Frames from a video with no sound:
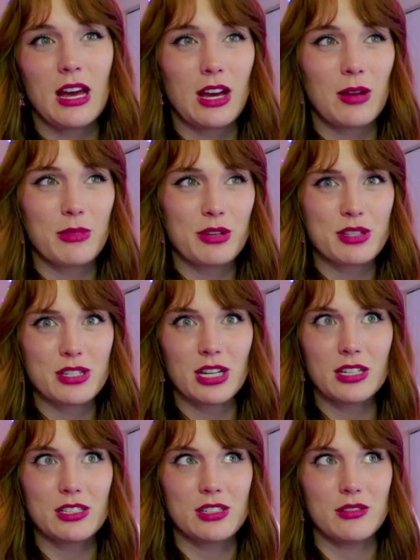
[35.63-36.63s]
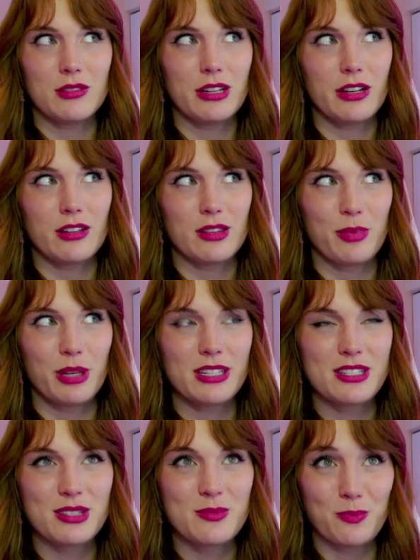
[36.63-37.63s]
Um, there's a ton to do there, and the
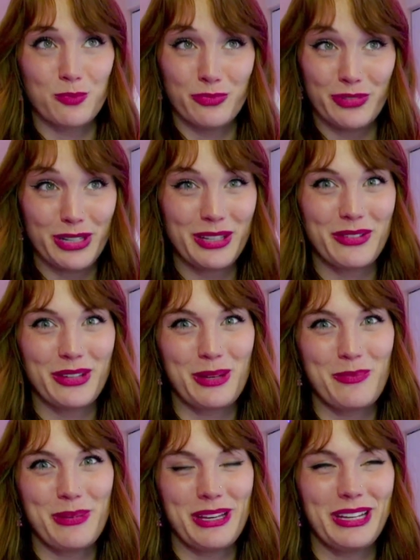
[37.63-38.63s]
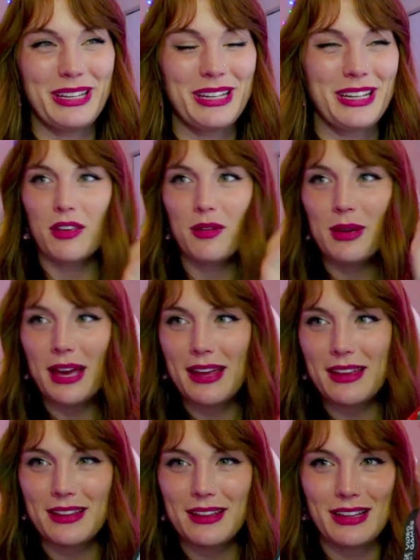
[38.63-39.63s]
place is really, really big. You
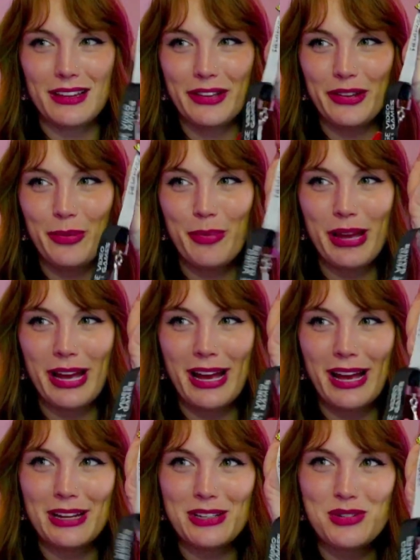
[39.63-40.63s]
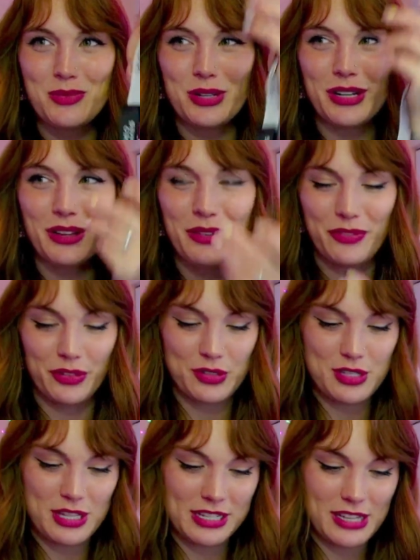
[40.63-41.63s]
get a little badge. One of the
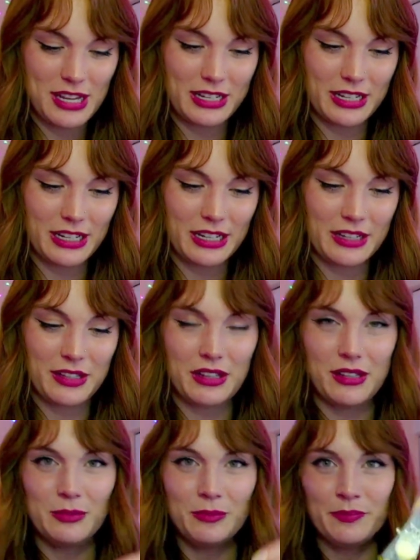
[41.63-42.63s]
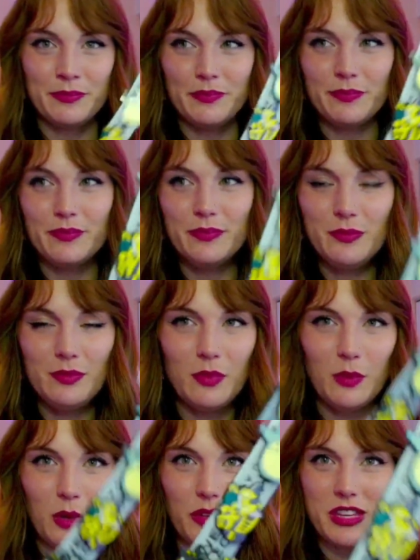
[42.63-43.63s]
first things I got
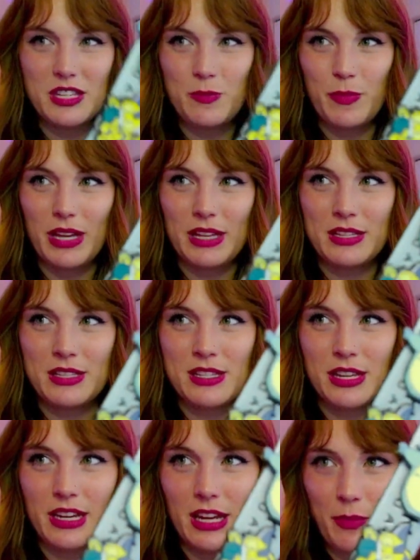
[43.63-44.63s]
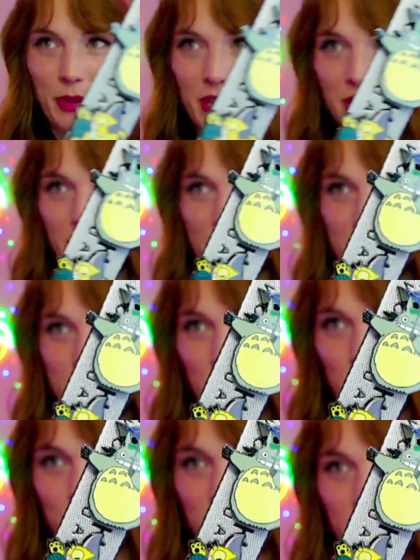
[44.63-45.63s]
were these pins, and I paid a
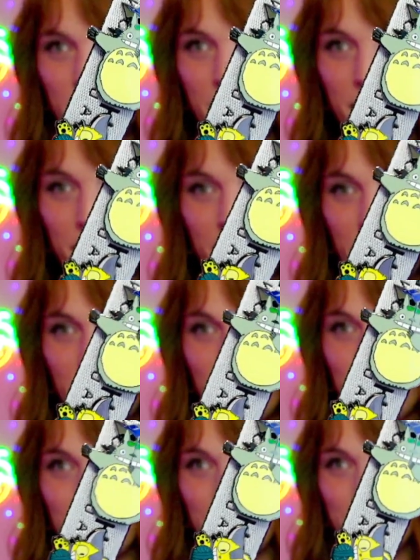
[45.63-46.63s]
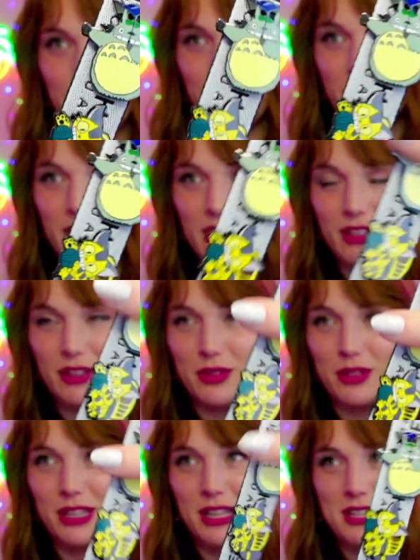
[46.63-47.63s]
stupid amount for them, but they're really
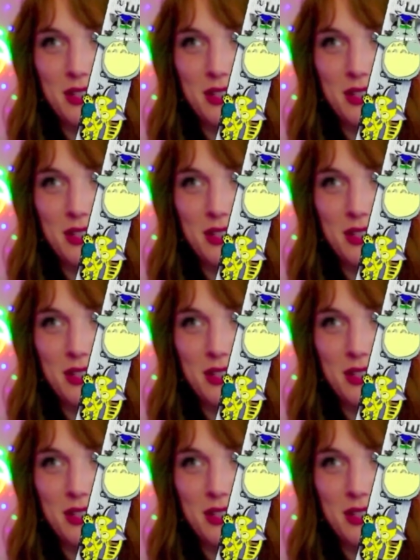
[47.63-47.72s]
cute.